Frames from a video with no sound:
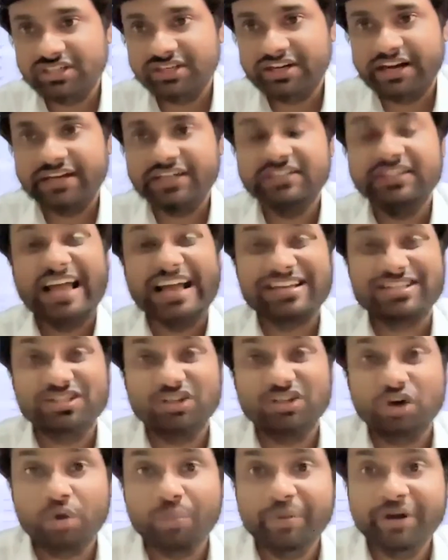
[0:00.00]
that is the
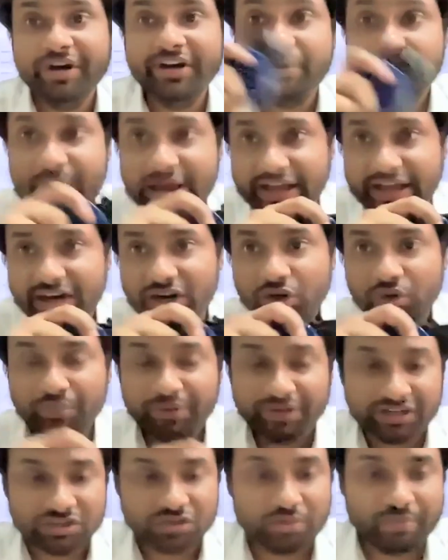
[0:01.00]
accelerometer, magnetometer.